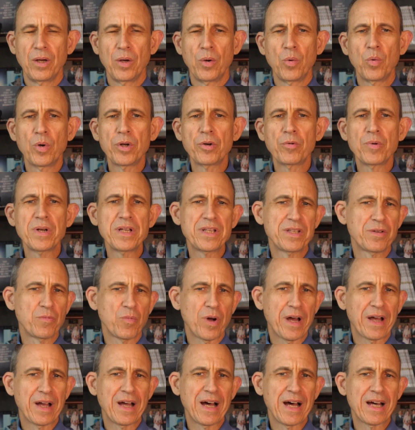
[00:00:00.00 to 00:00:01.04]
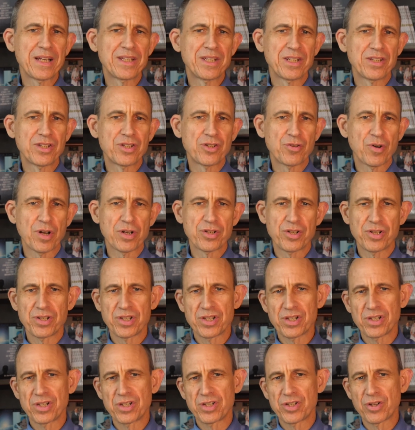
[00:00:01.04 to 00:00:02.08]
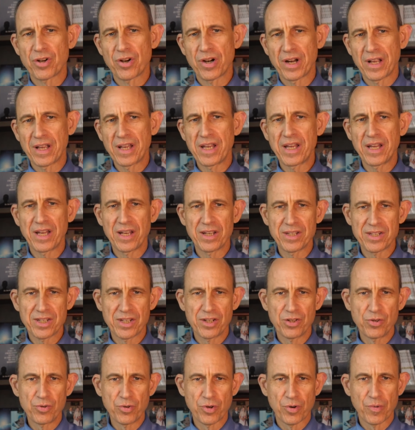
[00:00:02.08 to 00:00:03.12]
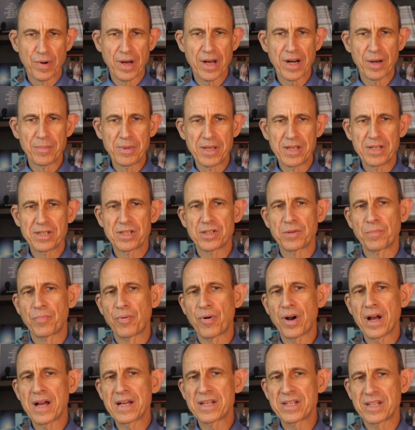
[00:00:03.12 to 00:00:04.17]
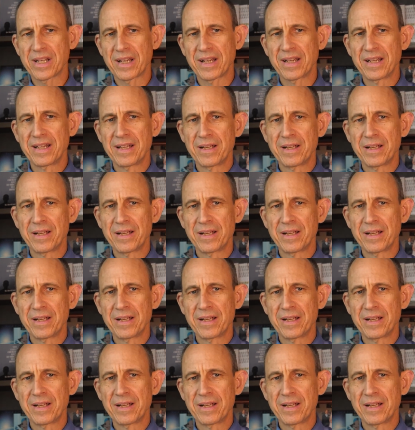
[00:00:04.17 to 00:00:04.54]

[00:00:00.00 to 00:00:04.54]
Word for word: One reason why God's instructions concerning kings in Deuteronomy is surprising